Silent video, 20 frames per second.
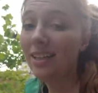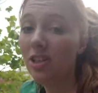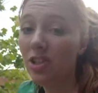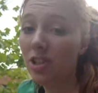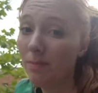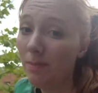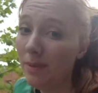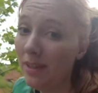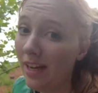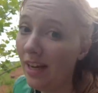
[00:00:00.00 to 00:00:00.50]
get
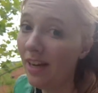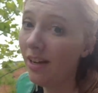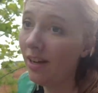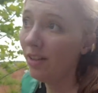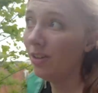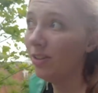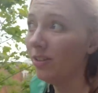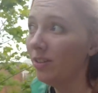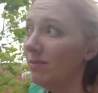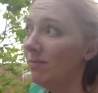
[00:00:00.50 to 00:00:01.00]
Chippendale
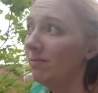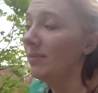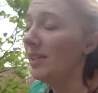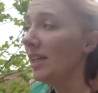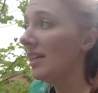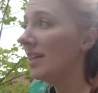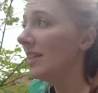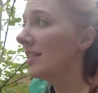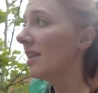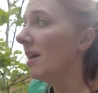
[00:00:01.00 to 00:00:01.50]
or
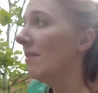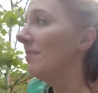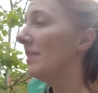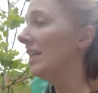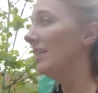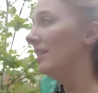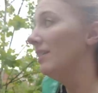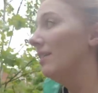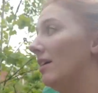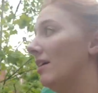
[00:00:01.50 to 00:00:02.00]
didn't get
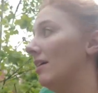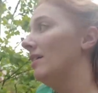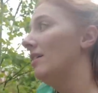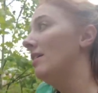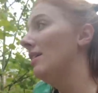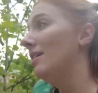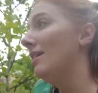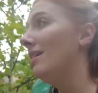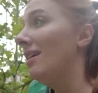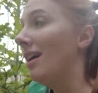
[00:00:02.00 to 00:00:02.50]
something.
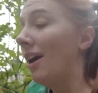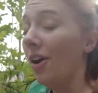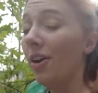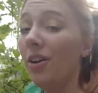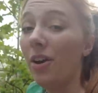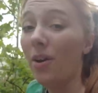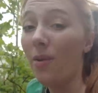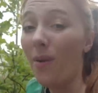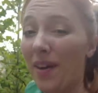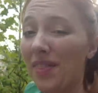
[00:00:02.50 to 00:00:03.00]
I don't
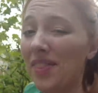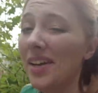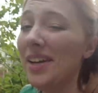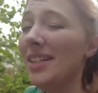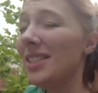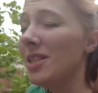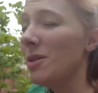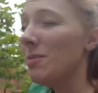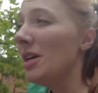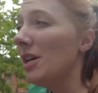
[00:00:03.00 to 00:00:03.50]
know, I think
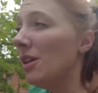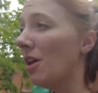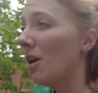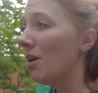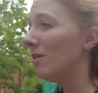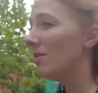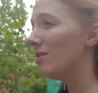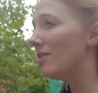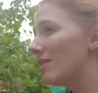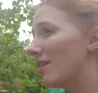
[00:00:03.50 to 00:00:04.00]
it's gonna be
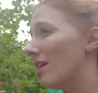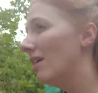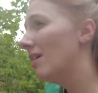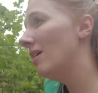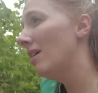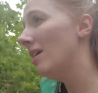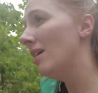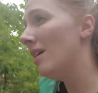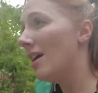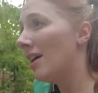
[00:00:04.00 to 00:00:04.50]
close
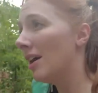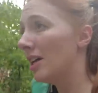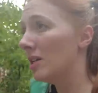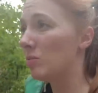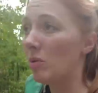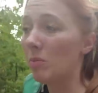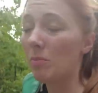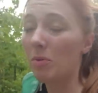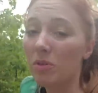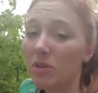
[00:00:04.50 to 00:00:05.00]
because
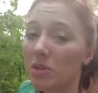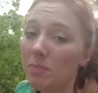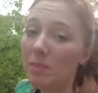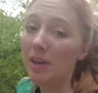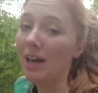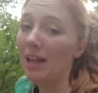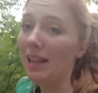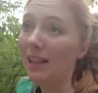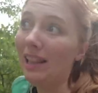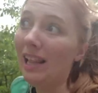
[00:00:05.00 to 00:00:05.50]
we both
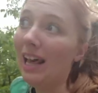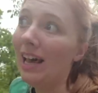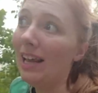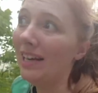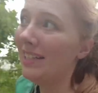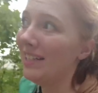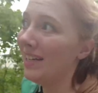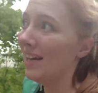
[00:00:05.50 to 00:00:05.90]
spent a lot of